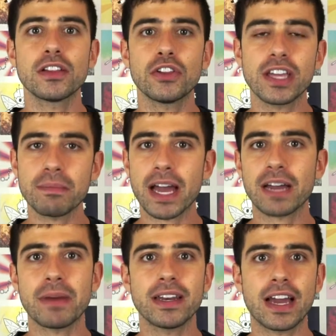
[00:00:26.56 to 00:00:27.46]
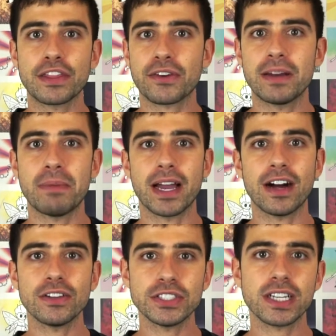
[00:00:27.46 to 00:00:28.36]
Looking back at my 9th grade
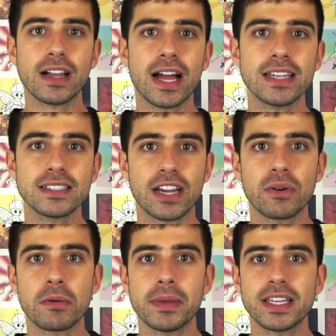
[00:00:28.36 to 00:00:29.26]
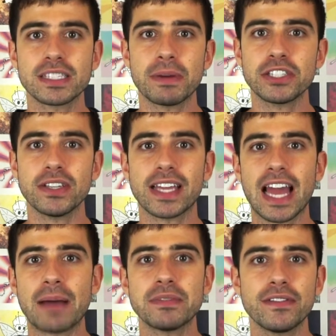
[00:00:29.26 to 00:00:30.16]
biology class, I remember being especially
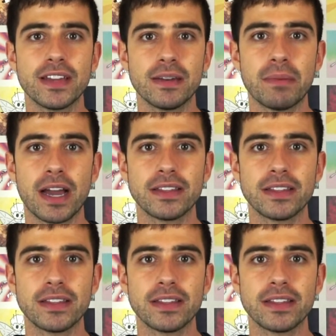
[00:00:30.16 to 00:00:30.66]
captivated by